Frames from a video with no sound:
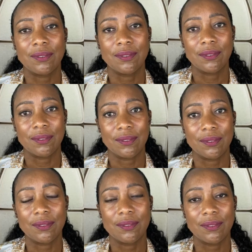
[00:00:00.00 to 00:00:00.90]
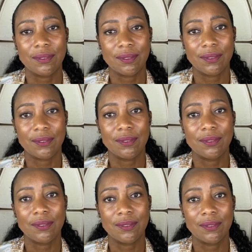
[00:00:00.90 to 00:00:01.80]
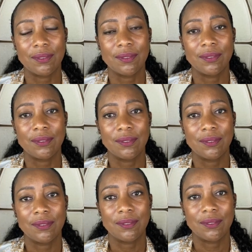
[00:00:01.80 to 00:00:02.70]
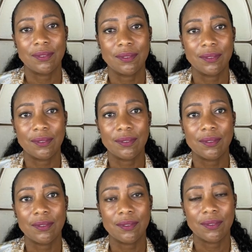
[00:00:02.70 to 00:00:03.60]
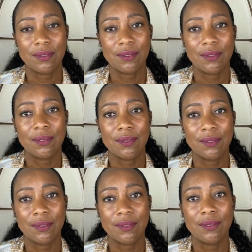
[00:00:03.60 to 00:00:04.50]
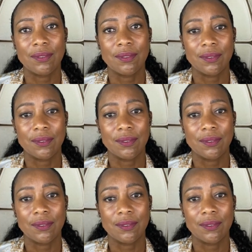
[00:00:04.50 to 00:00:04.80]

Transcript: (not speaking)